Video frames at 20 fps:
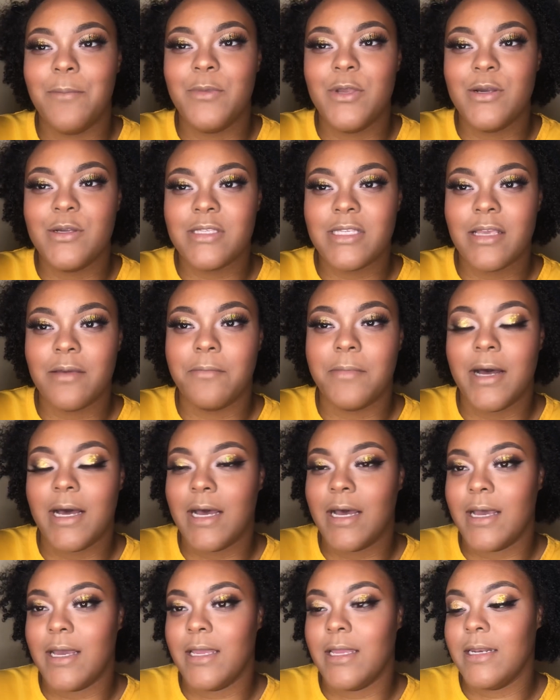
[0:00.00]
using
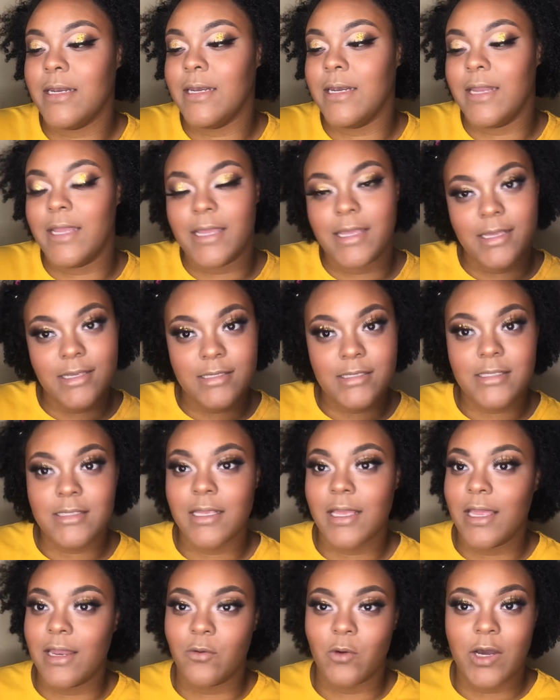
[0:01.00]
my NYX
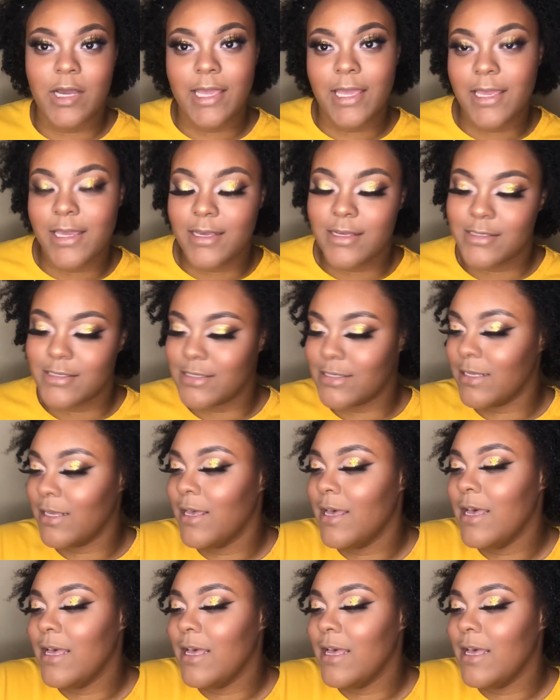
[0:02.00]
NYX